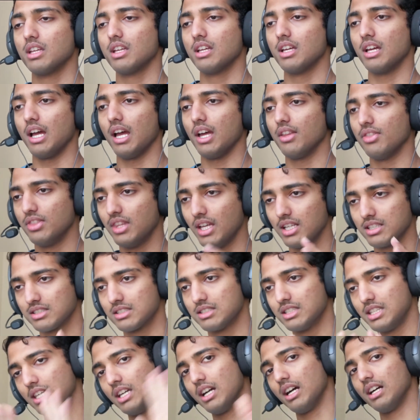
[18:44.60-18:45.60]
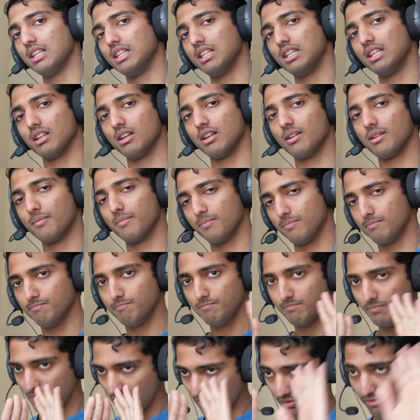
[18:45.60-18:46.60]
And that's the idea,
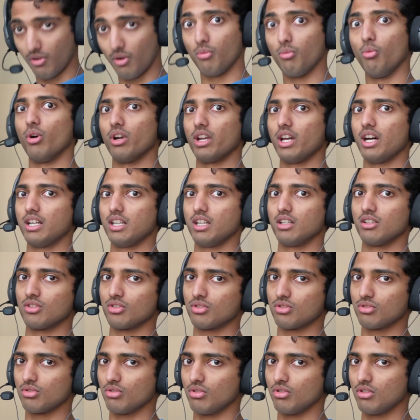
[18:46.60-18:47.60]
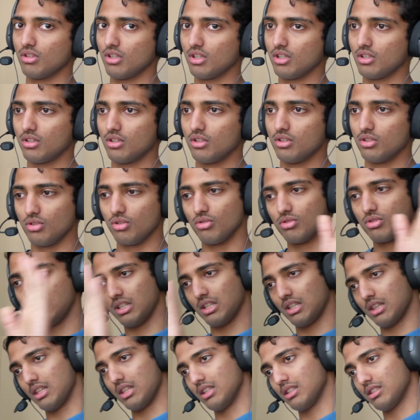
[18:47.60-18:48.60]
from what I understood using
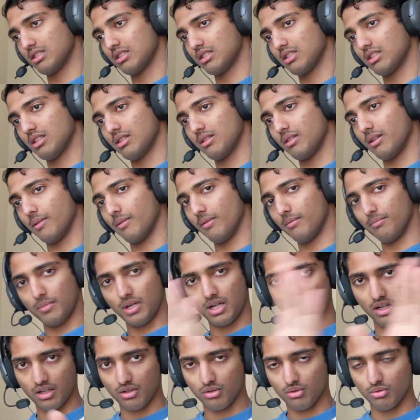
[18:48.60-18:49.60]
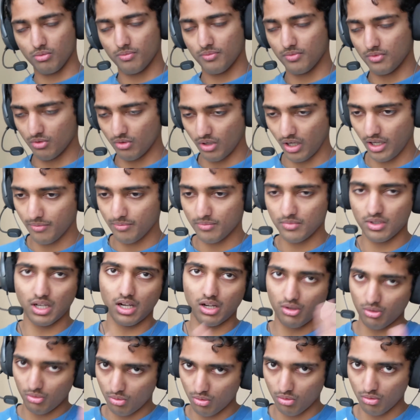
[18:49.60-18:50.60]
this article, right? I
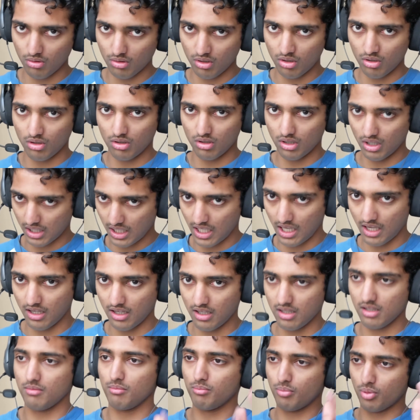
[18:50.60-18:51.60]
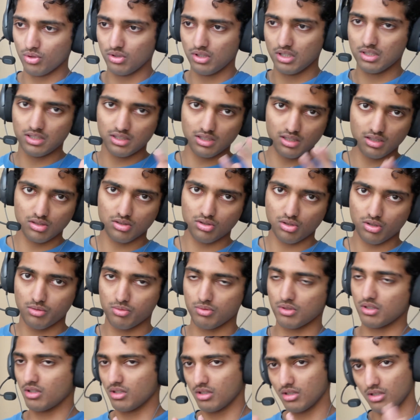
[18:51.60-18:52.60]
will again put this in the
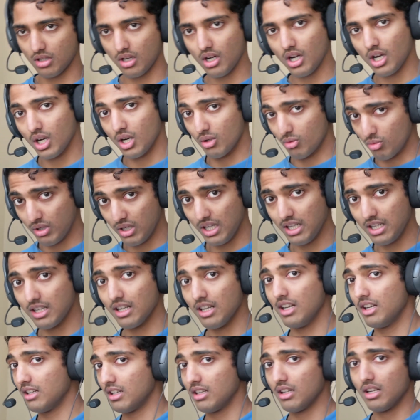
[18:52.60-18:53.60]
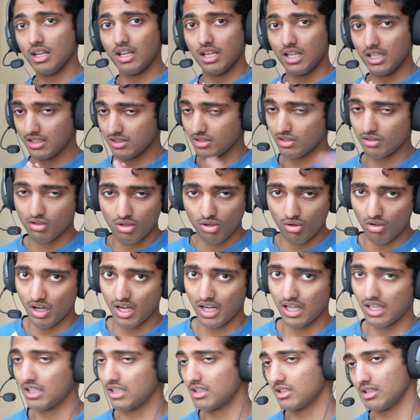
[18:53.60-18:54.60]
description. Read it. It's
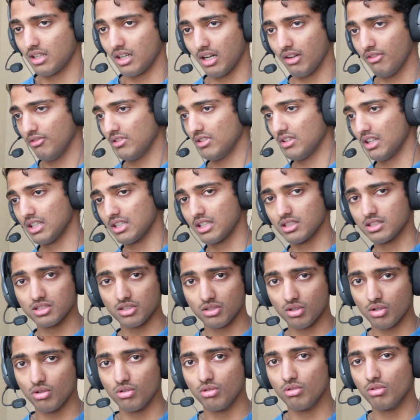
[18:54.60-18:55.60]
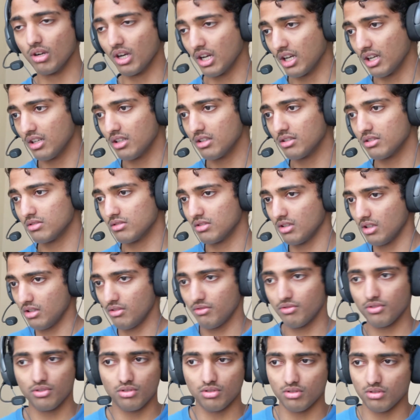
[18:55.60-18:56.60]
great. I feel like it's a good read.
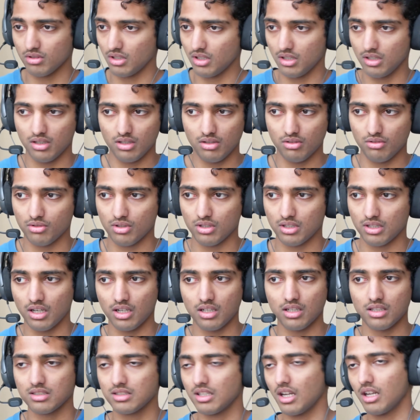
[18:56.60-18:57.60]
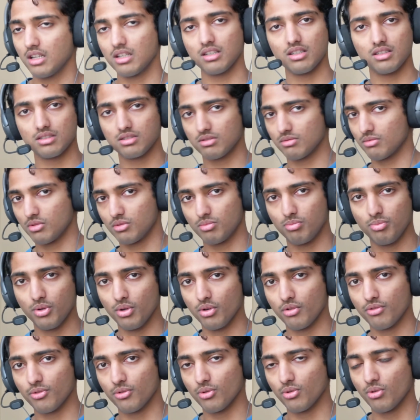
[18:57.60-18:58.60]
If you can understand it, it's
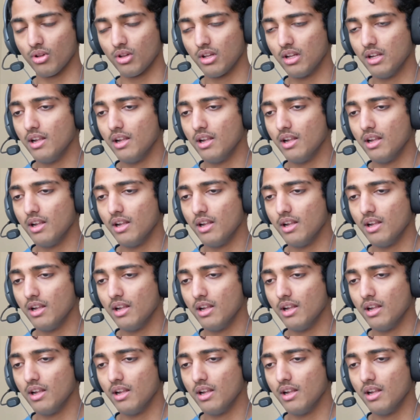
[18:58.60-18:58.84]
beautiful.